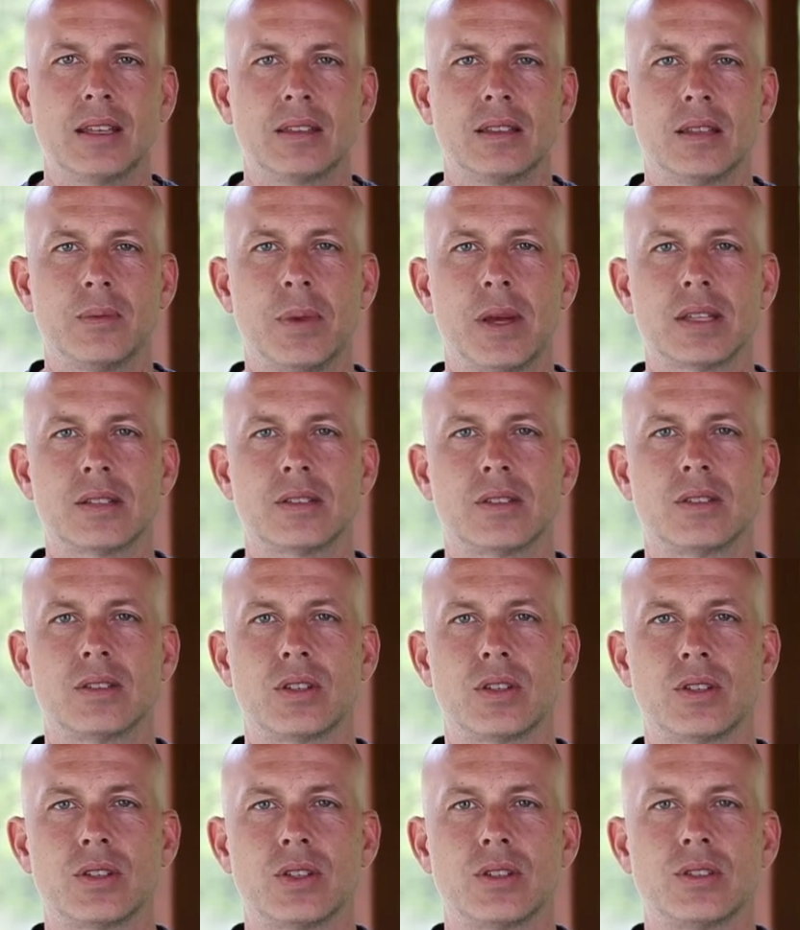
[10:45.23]
the best
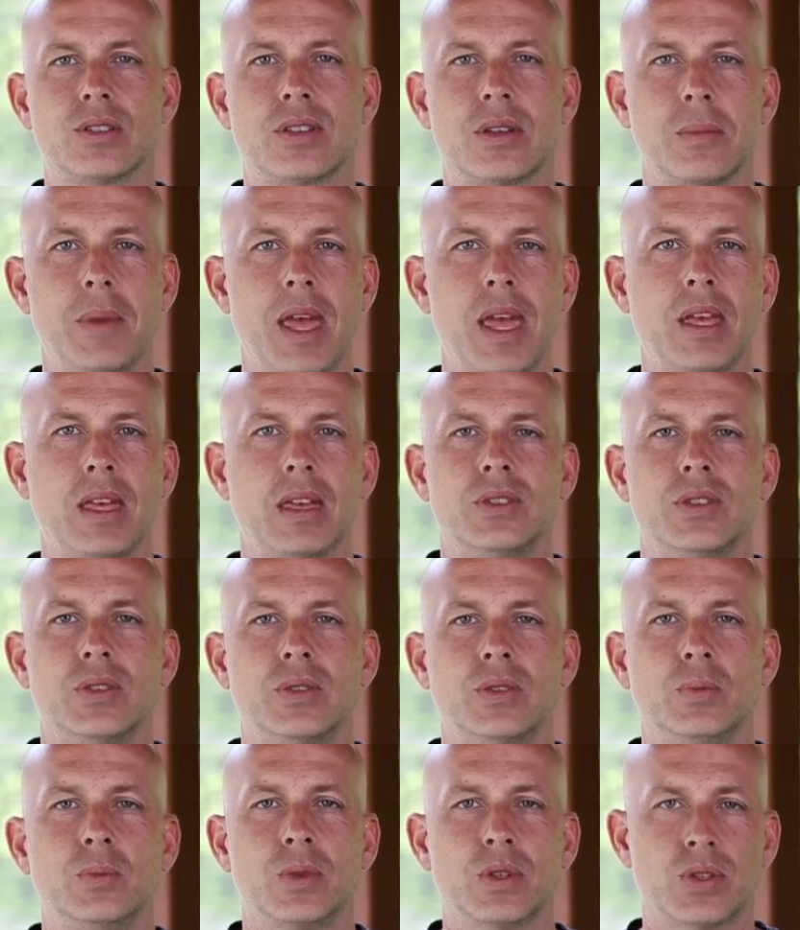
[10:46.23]
decisions to make
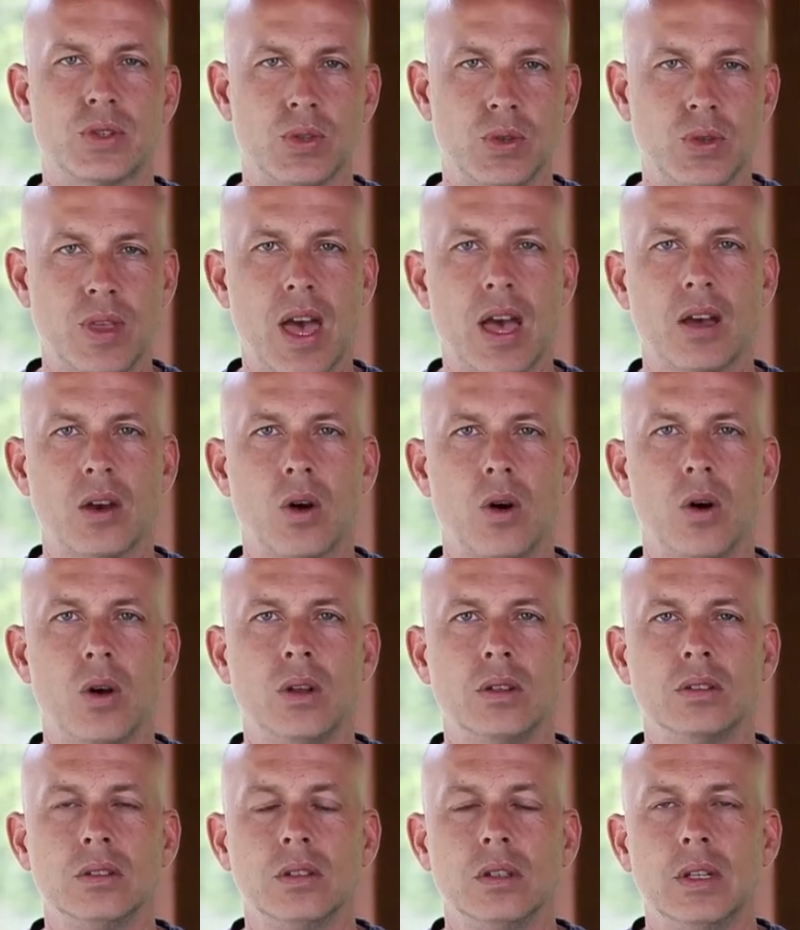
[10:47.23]
to pursue that
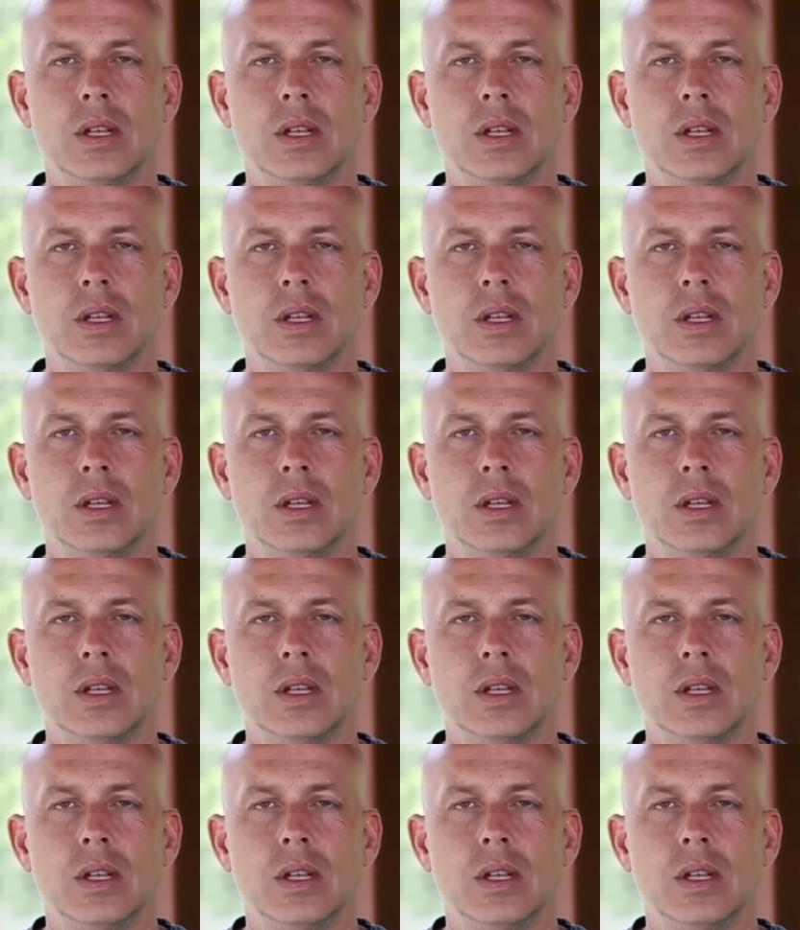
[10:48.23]
goal.